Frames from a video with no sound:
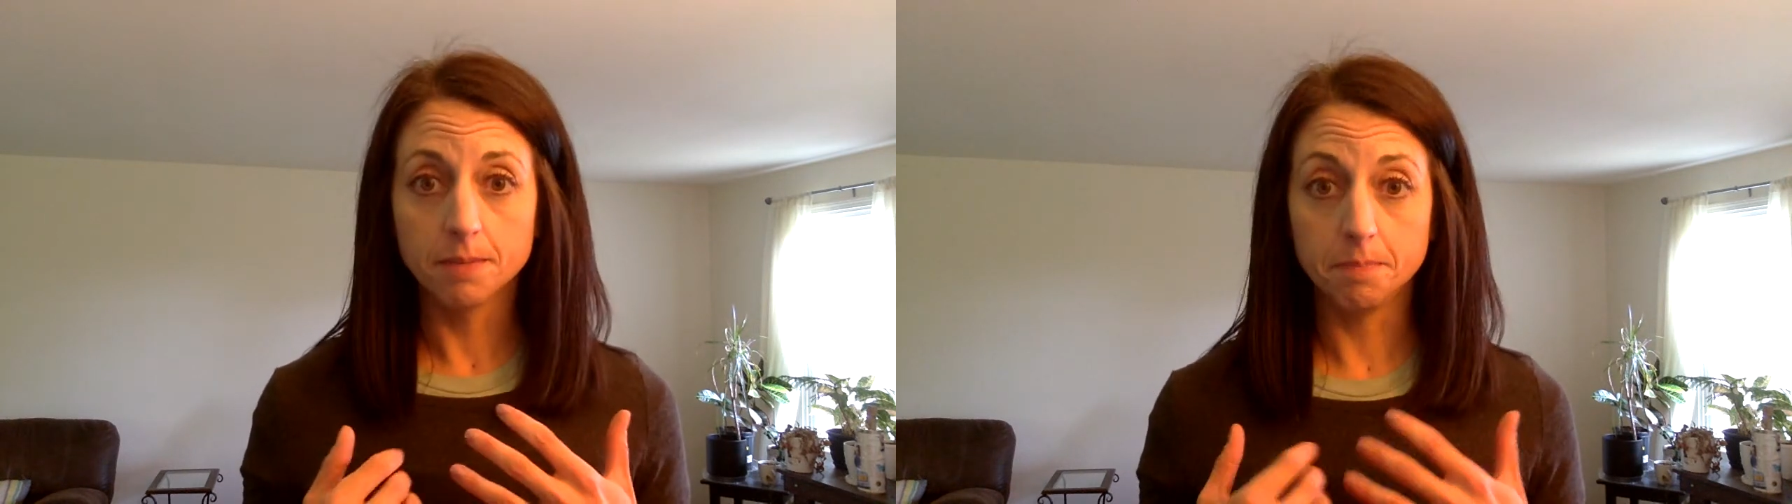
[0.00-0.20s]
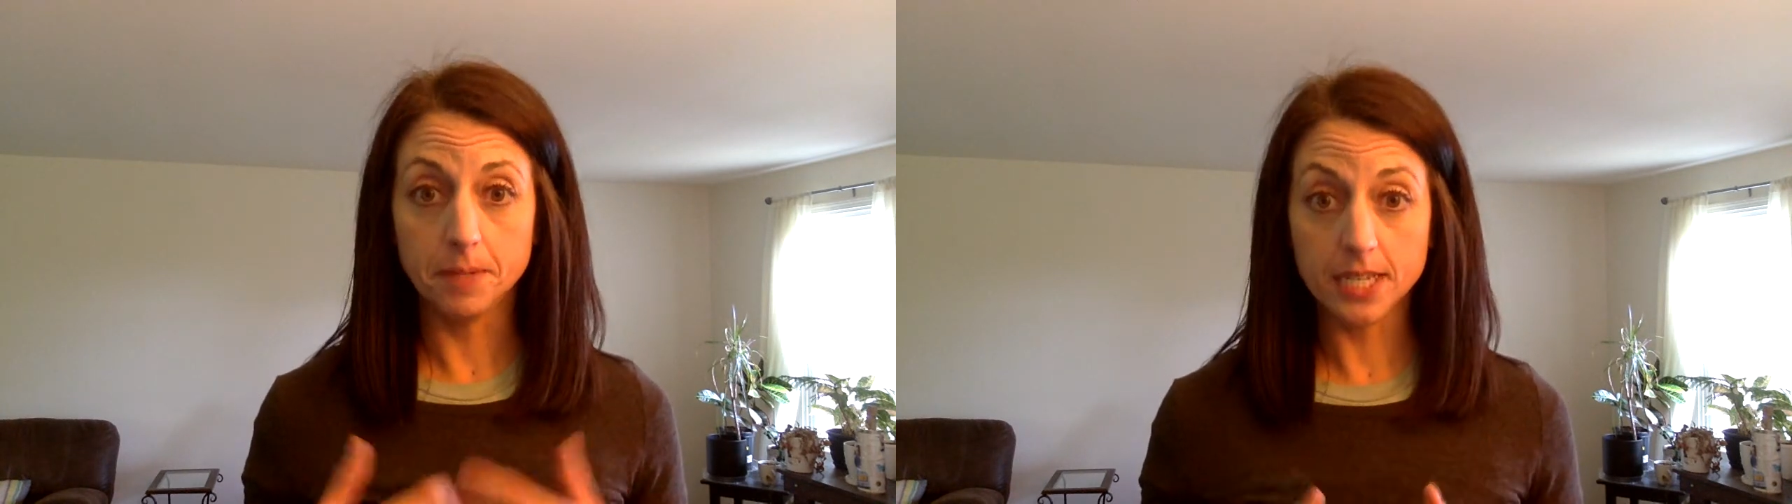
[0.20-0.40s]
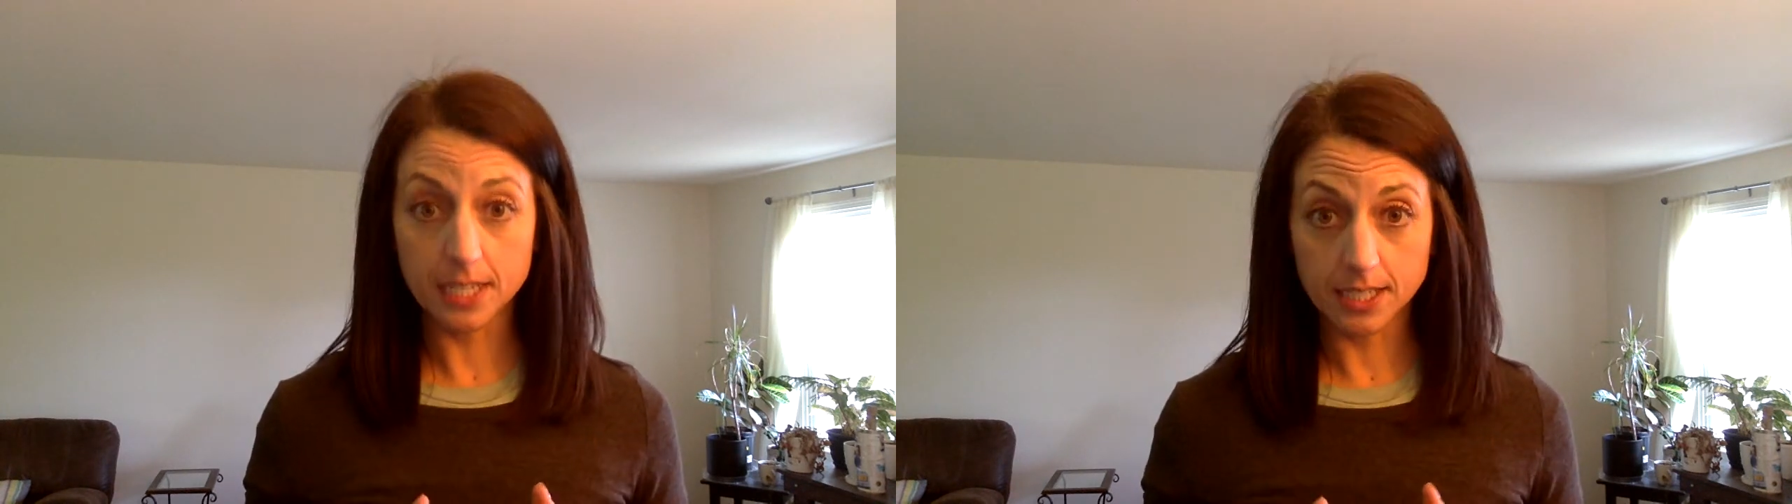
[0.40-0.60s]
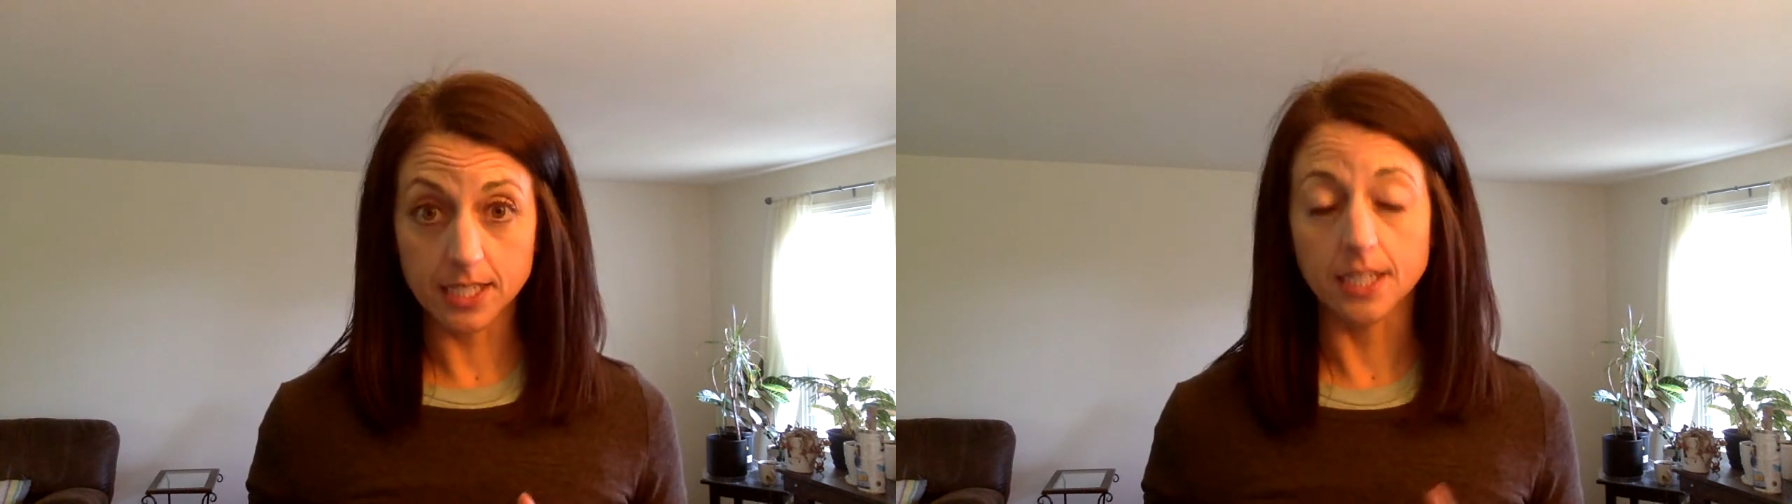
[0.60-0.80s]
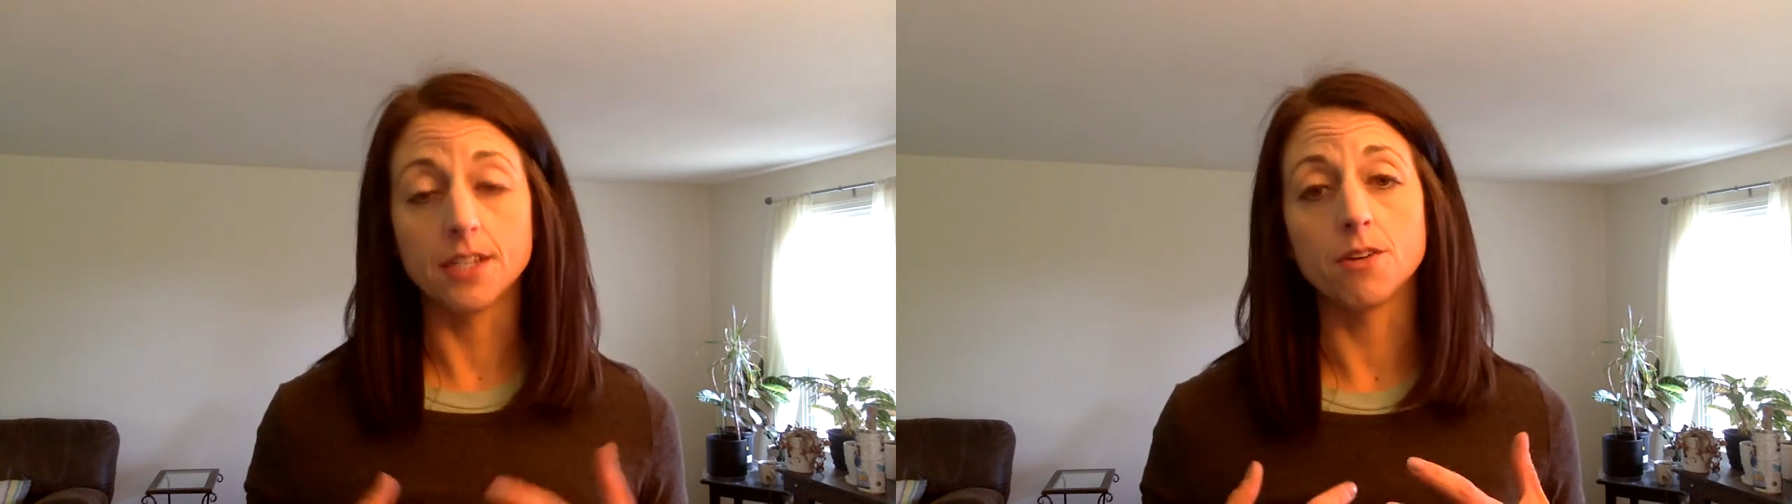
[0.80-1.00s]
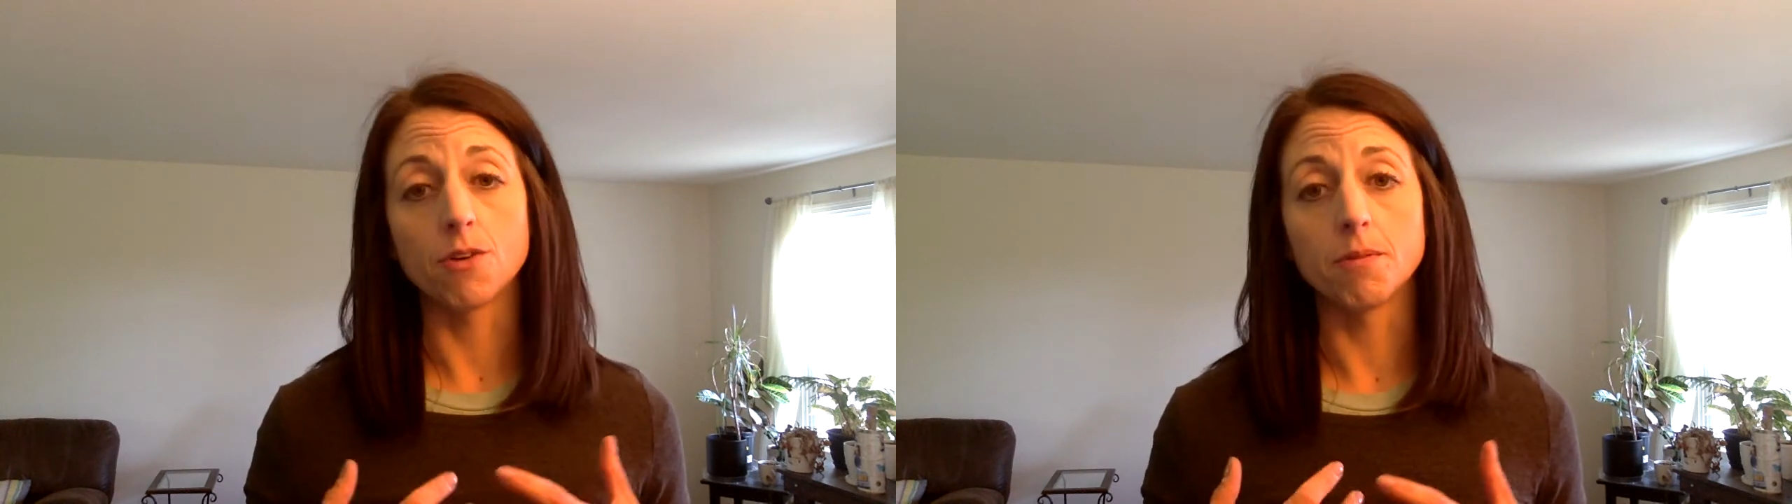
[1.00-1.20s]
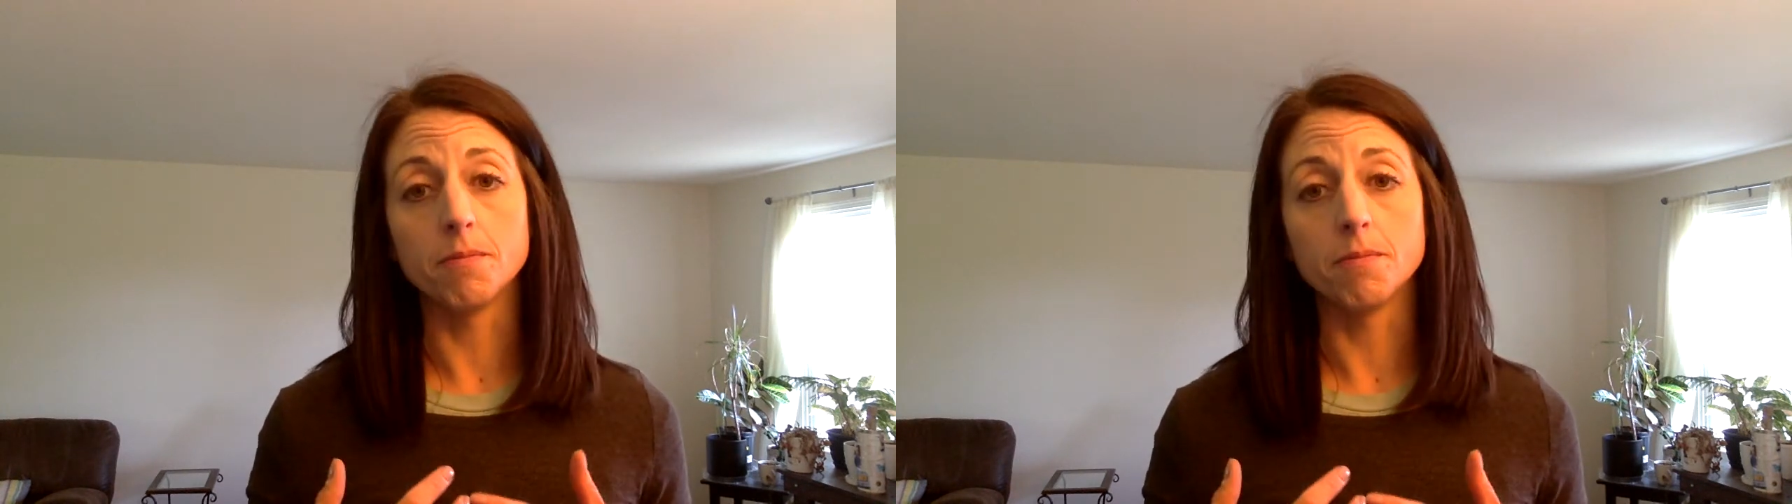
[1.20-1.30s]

being seated or